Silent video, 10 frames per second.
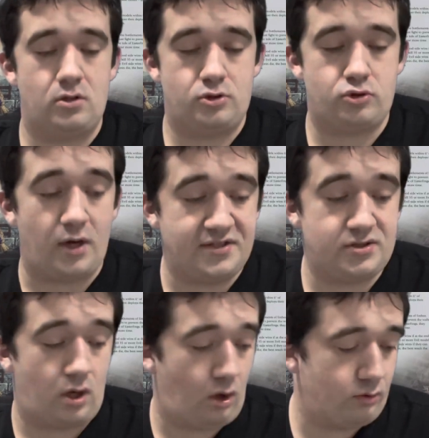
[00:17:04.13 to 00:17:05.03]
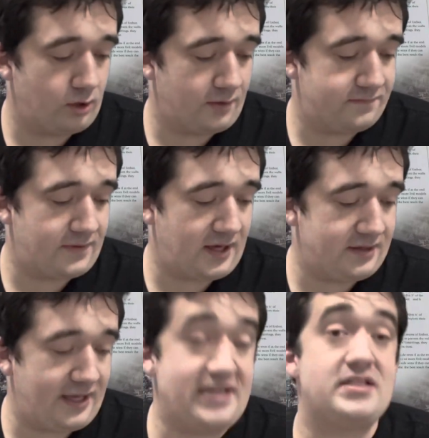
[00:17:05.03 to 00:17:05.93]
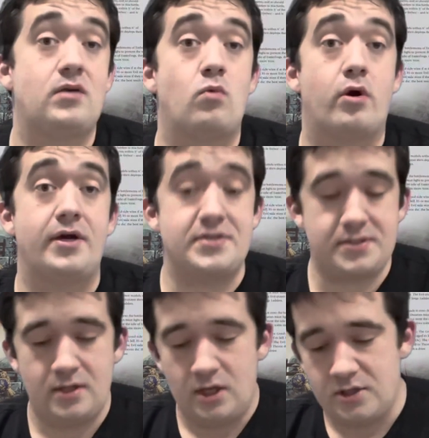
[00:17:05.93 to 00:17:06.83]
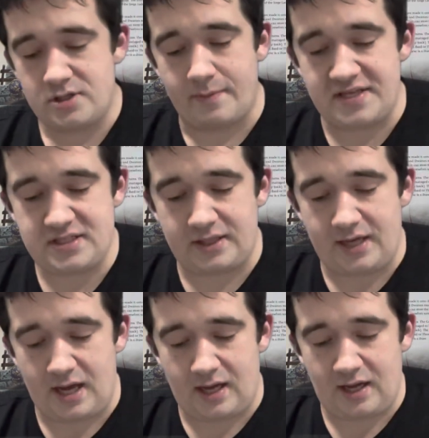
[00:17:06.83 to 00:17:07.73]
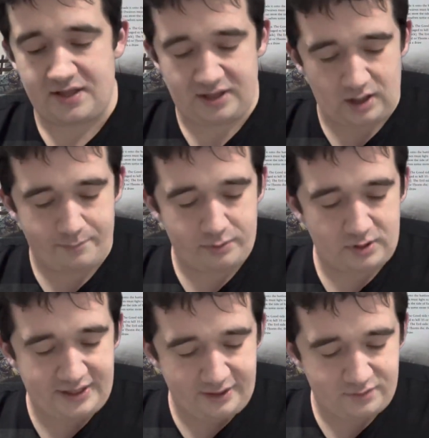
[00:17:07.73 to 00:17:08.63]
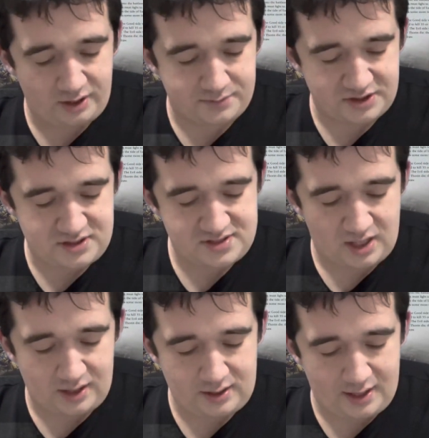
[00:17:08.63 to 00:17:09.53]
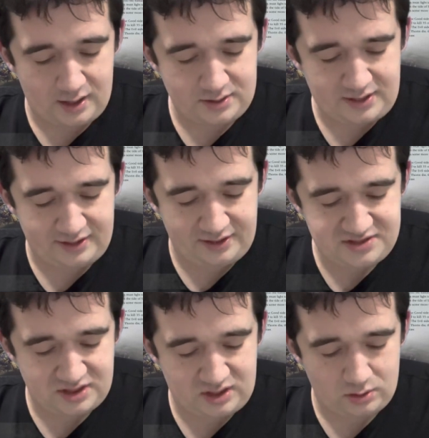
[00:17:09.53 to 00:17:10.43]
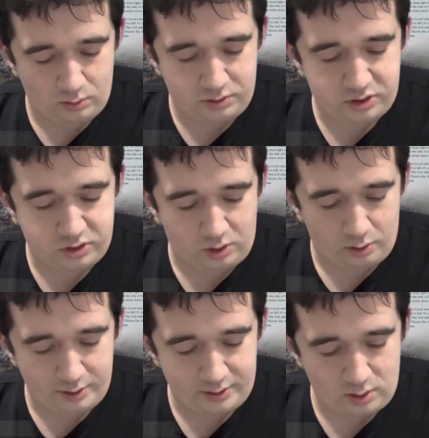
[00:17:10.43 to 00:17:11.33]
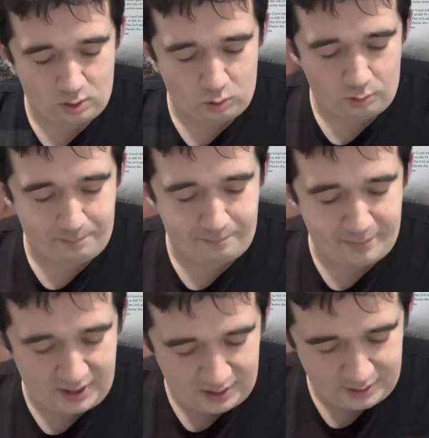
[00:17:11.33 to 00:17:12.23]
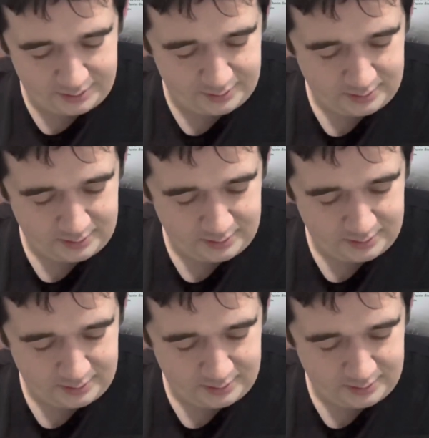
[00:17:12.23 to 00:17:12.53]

Eastling Warriors. So basically, I believe the objectives are they need to kill Thorin or Bard.